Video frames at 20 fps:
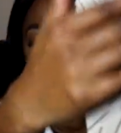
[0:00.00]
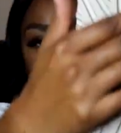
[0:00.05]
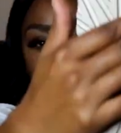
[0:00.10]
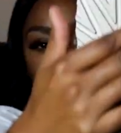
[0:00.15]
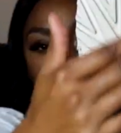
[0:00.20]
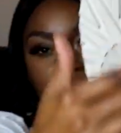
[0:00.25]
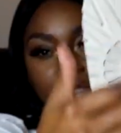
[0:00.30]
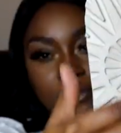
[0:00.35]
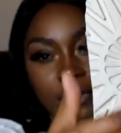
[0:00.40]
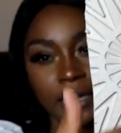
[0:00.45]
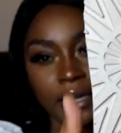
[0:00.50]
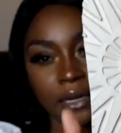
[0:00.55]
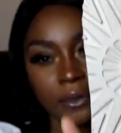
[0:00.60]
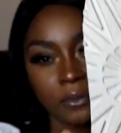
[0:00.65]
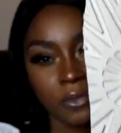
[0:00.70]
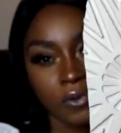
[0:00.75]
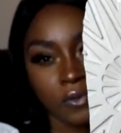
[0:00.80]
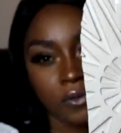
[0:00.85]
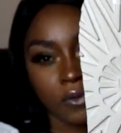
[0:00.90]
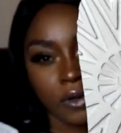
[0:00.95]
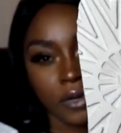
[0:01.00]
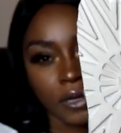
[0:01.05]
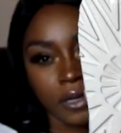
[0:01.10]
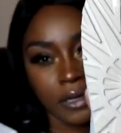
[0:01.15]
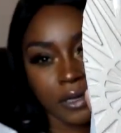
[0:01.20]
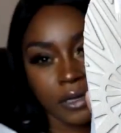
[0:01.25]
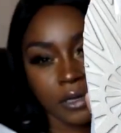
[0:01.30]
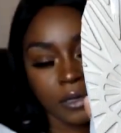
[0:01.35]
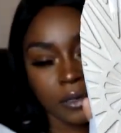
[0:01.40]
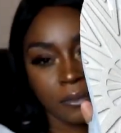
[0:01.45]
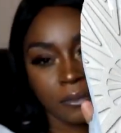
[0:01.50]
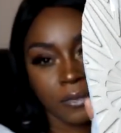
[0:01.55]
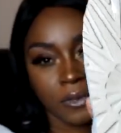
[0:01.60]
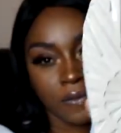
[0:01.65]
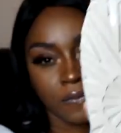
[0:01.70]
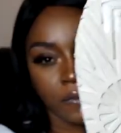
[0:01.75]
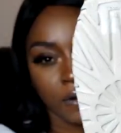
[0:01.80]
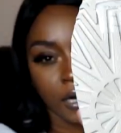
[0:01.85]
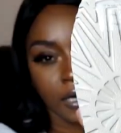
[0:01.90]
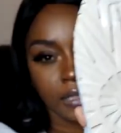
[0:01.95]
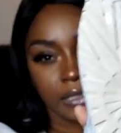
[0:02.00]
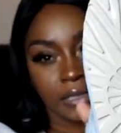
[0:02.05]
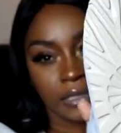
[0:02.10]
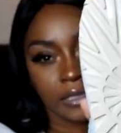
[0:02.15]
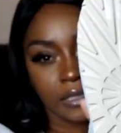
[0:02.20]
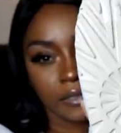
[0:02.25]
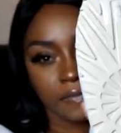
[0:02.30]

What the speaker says: I tried them on before I did this